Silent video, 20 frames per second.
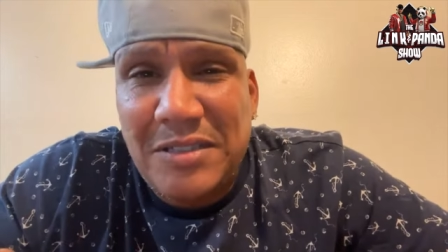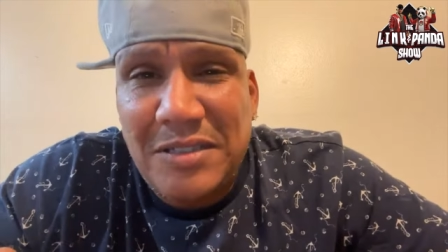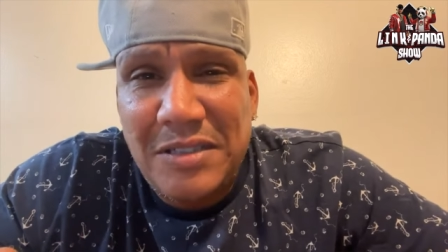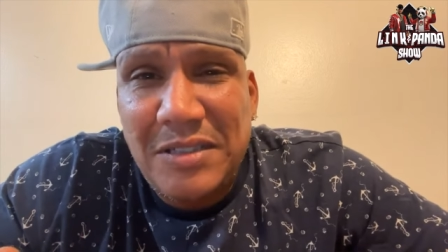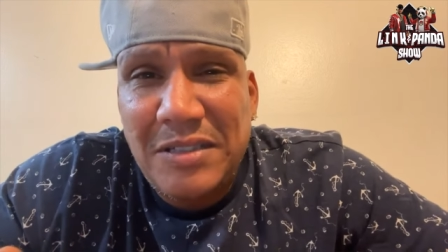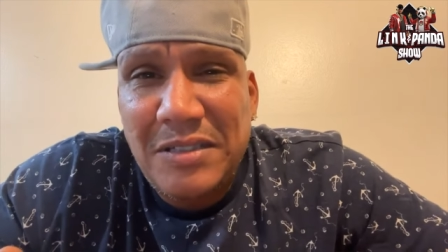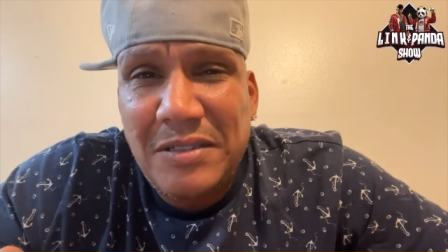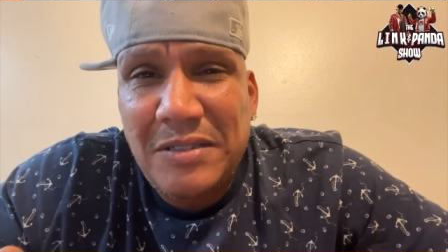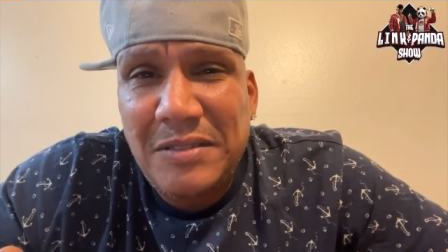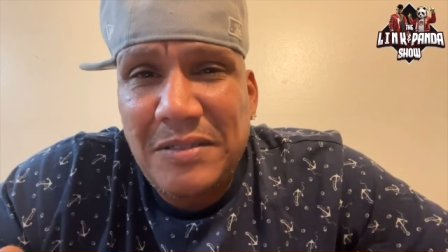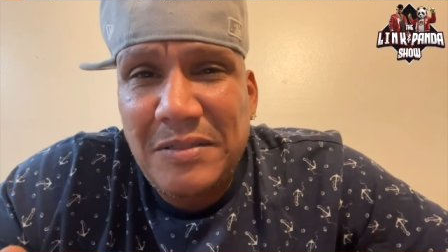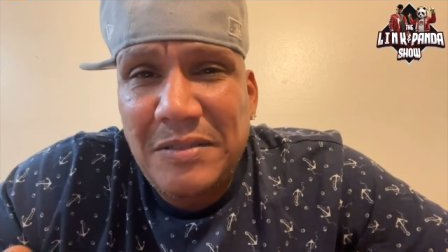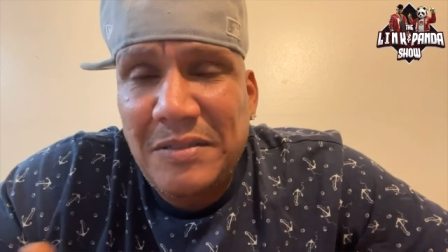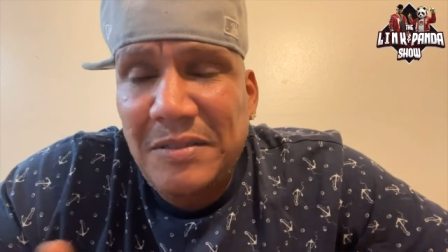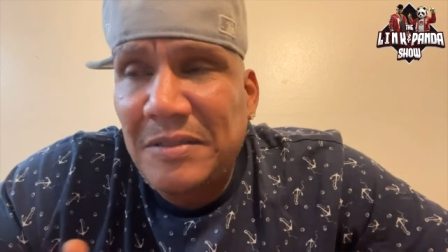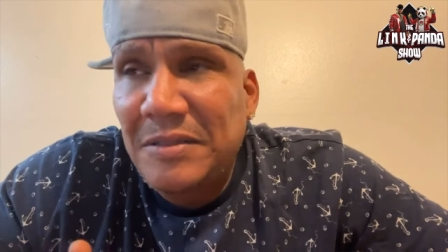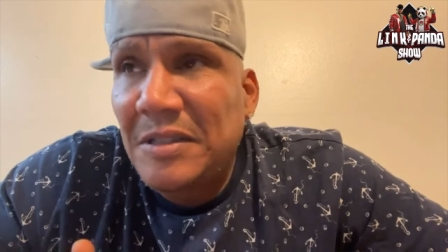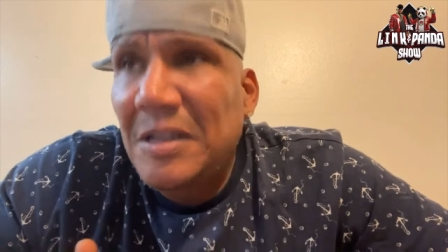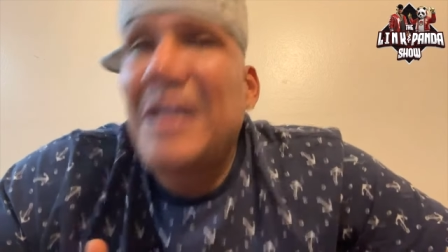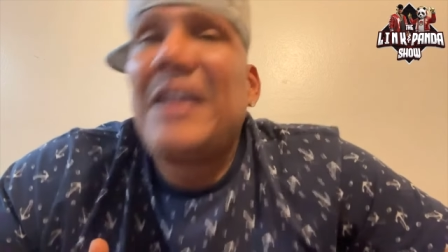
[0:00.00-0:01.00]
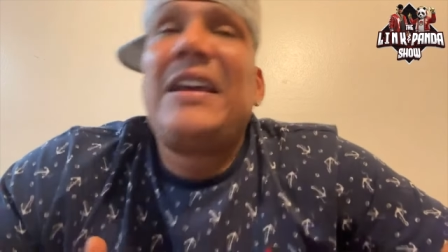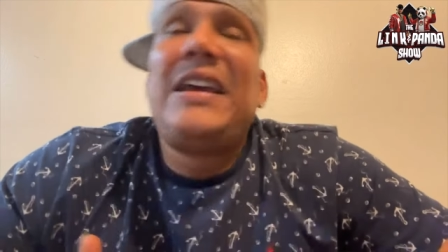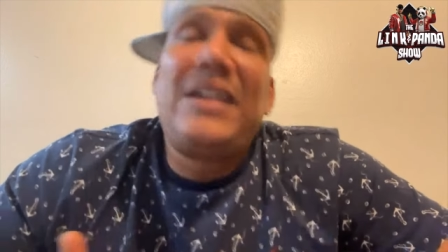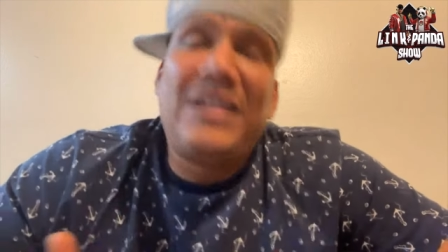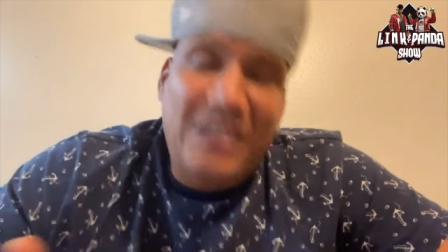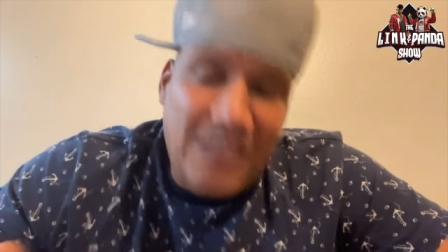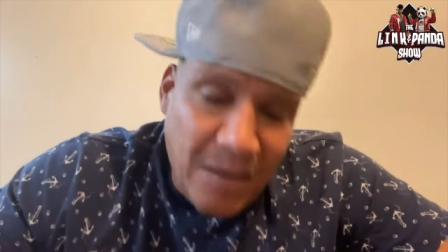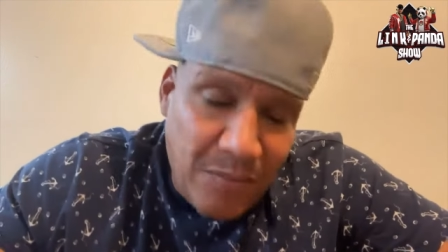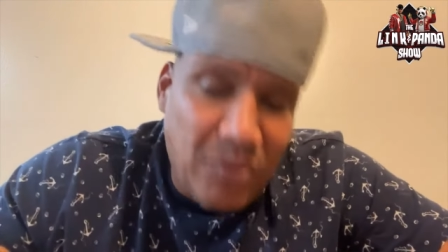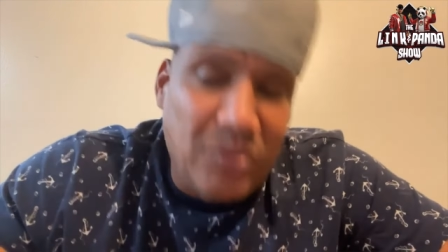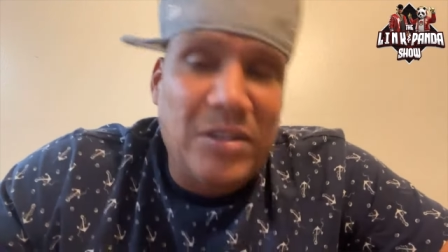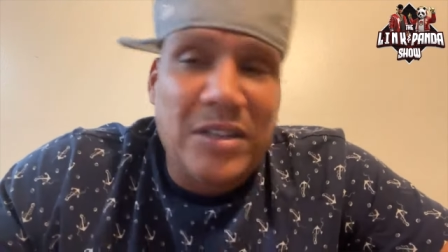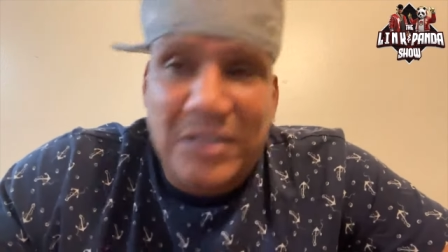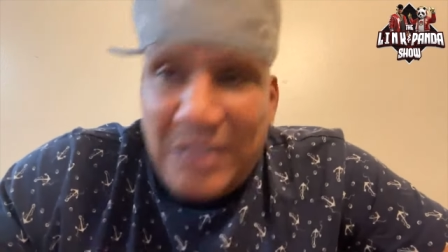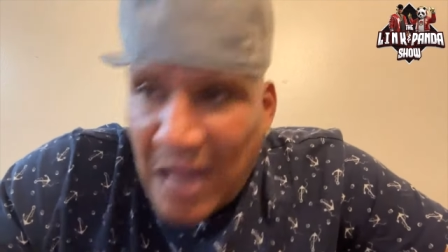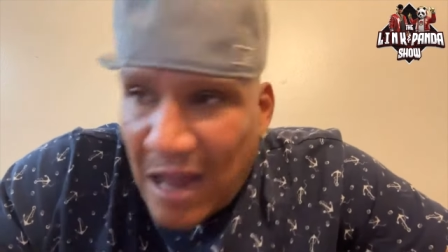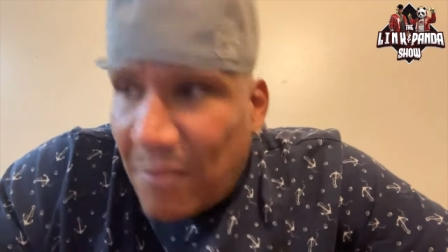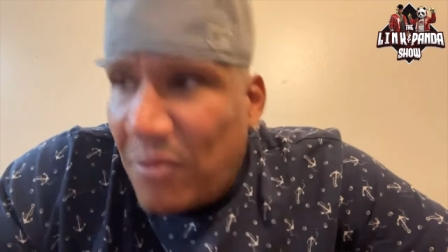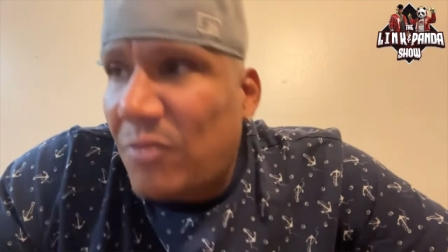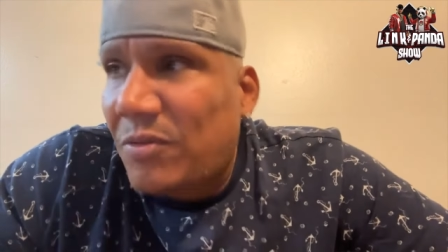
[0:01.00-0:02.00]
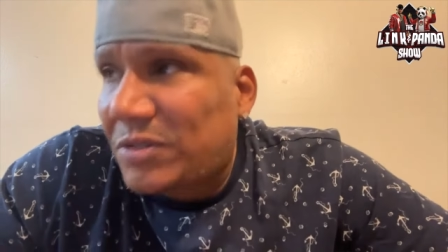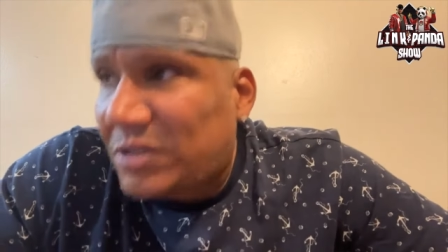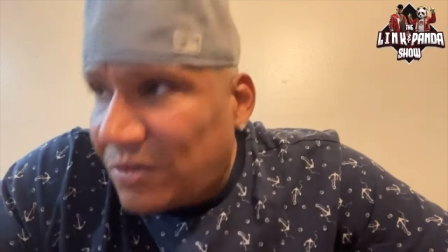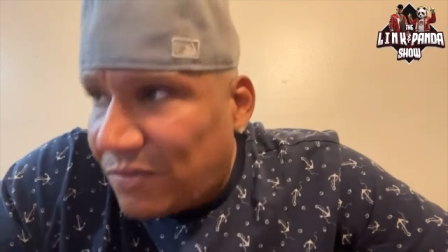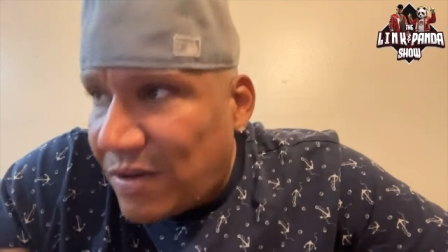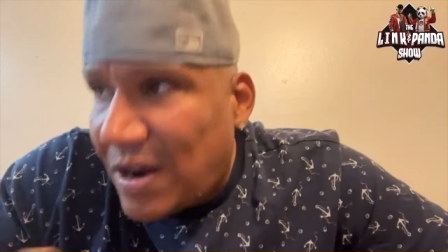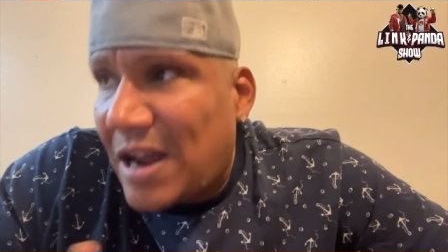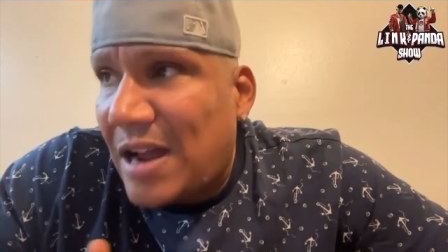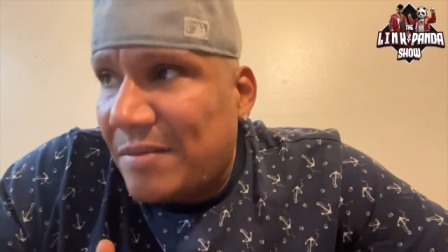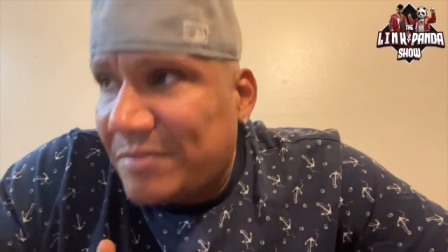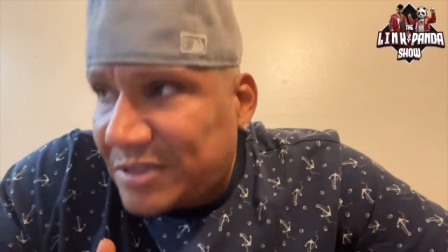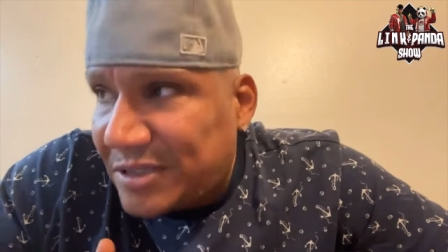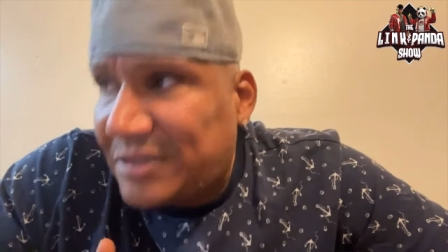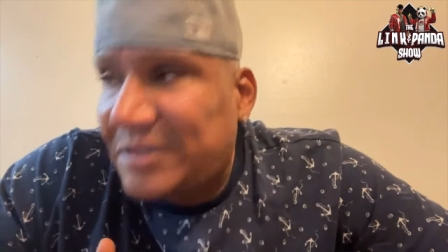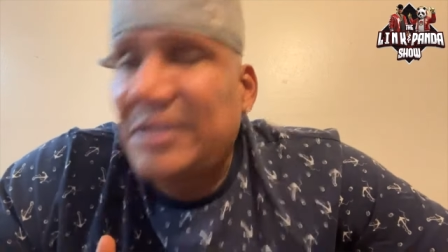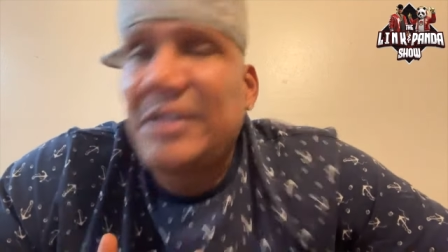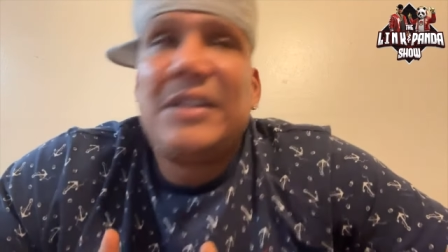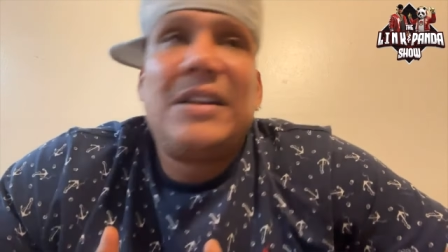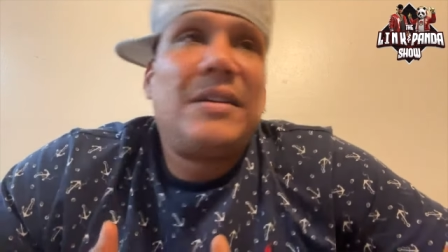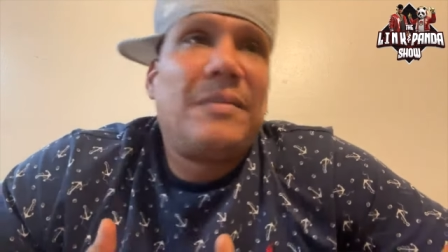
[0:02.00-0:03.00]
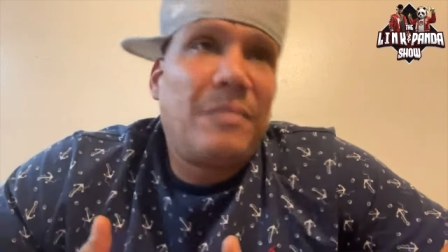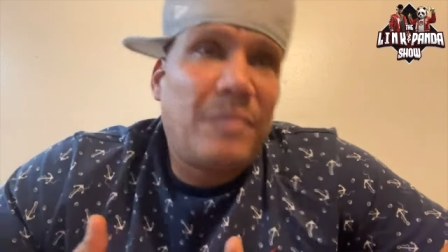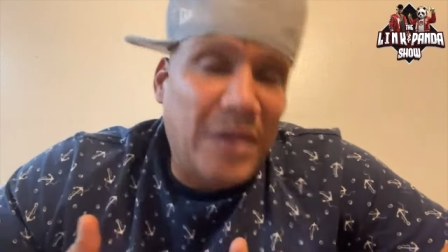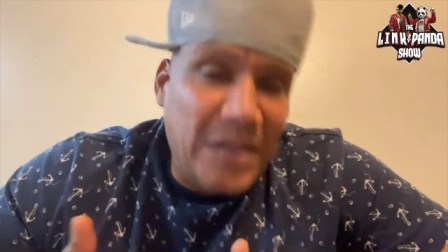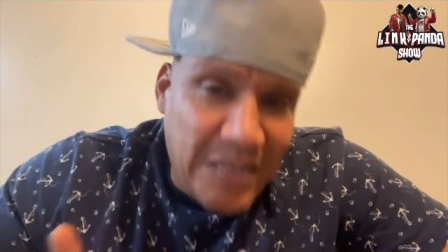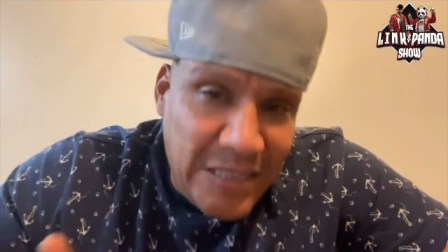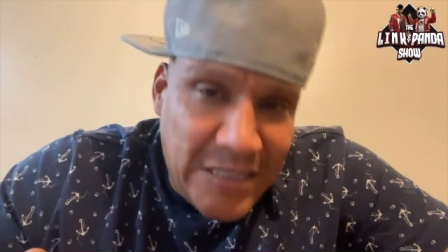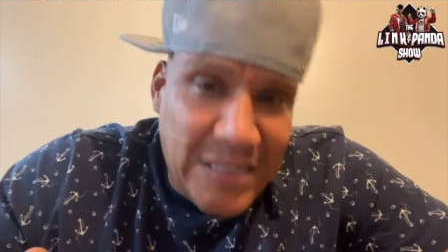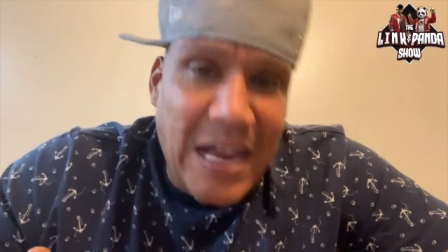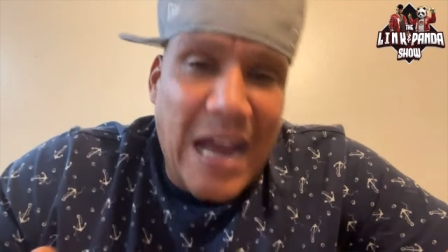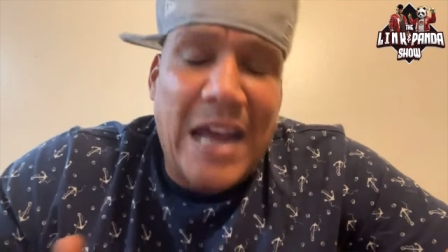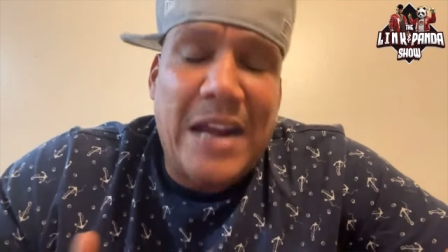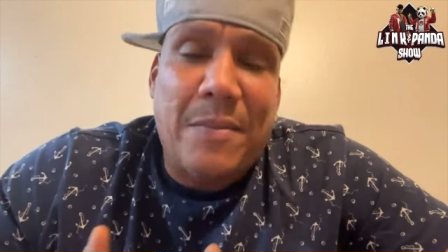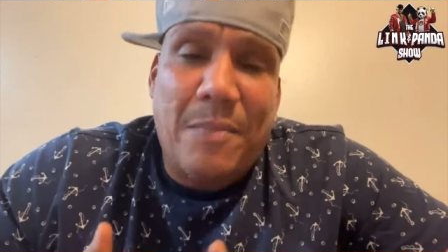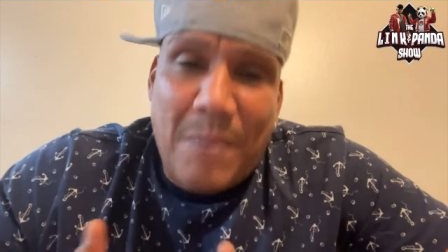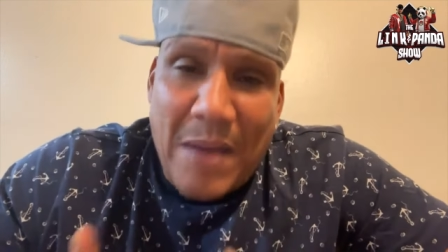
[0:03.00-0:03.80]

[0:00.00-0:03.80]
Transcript: Well, he's rapped before. He dibbled and dabbled with the rhymes, but he's not